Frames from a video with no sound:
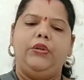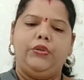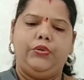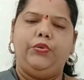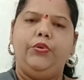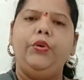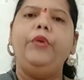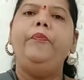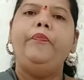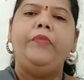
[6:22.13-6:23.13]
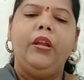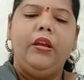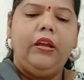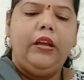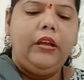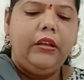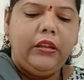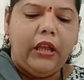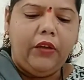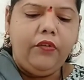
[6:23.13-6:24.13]
So,
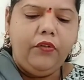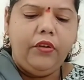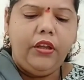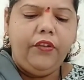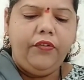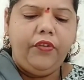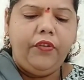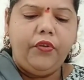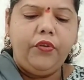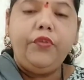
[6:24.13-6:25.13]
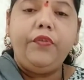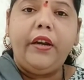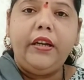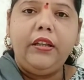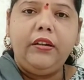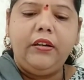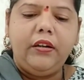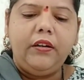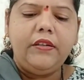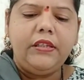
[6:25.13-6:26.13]
now if we want to find the
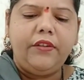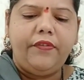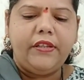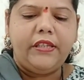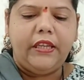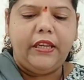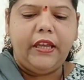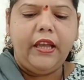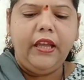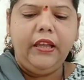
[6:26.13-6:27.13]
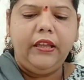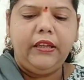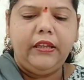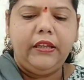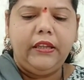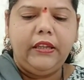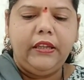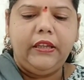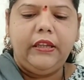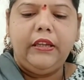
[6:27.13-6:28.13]
curved surface area,
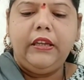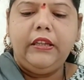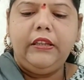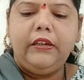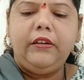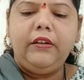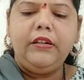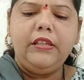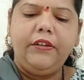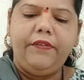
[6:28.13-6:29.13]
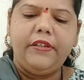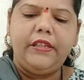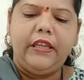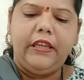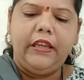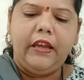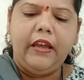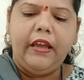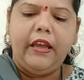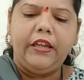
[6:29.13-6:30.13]
the curved surface area
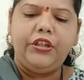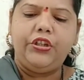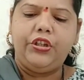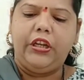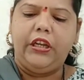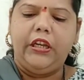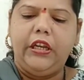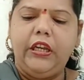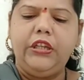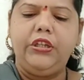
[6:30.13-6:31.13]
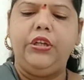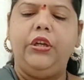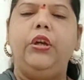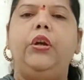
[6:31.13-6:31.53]
had changed